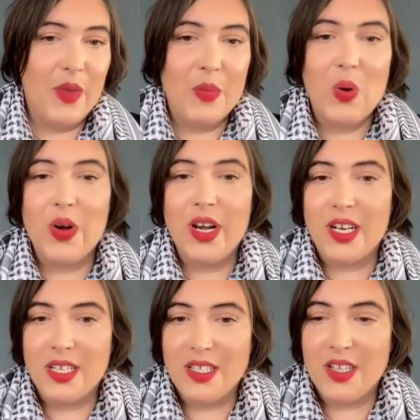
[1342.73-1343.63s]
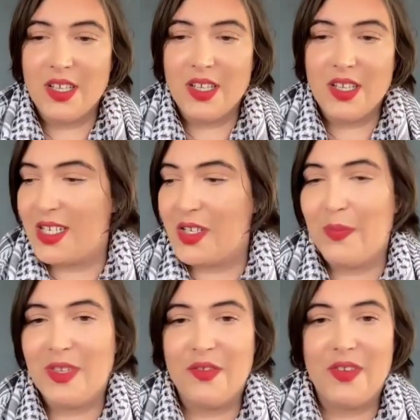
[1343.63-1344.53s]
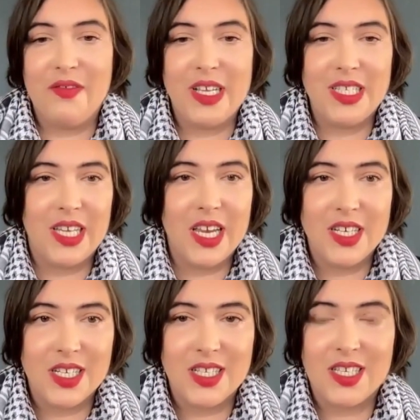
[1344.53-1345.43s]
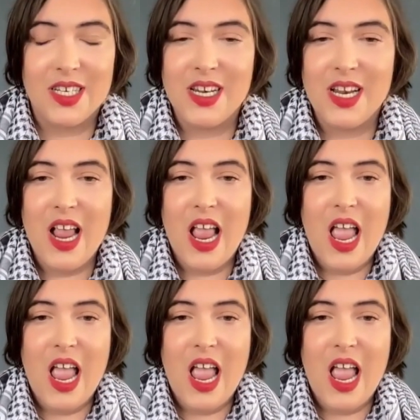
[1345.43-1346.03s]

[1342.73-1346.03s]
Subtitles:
importance of it in terms of investigations, and